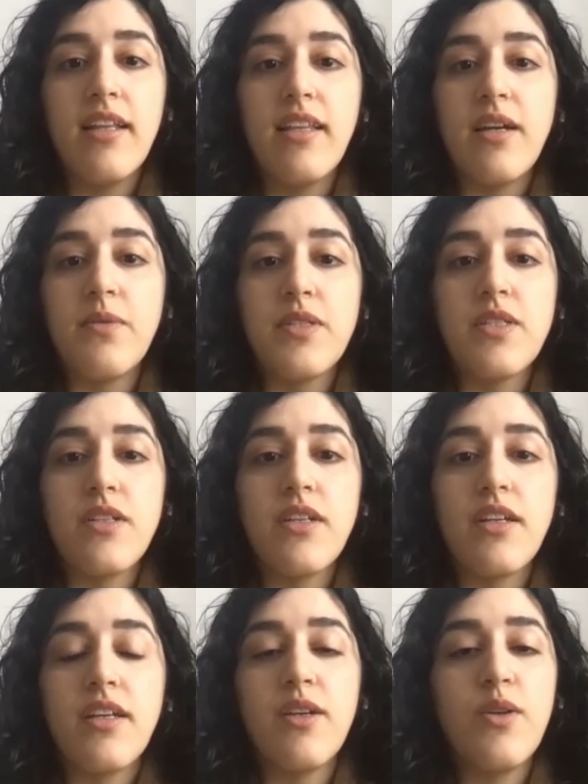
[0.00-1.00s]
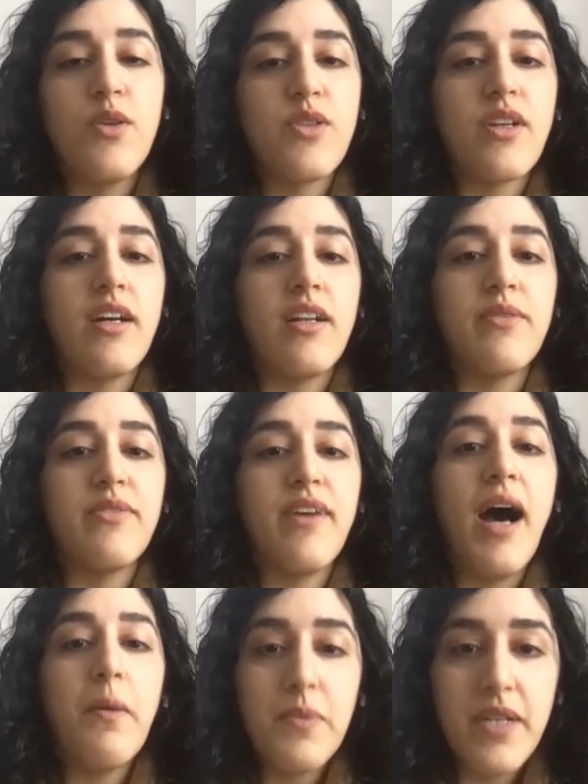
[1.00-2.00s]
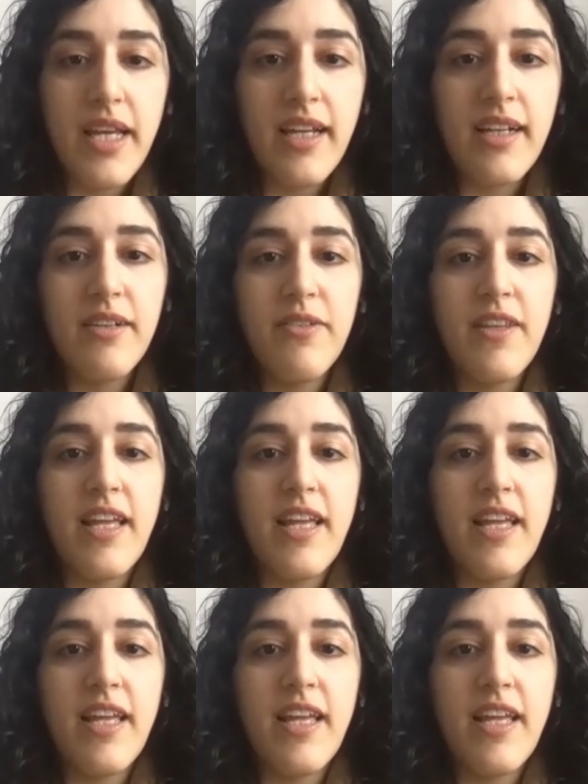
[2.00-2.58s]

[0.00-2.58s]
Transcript: there was a huge kind of uptake of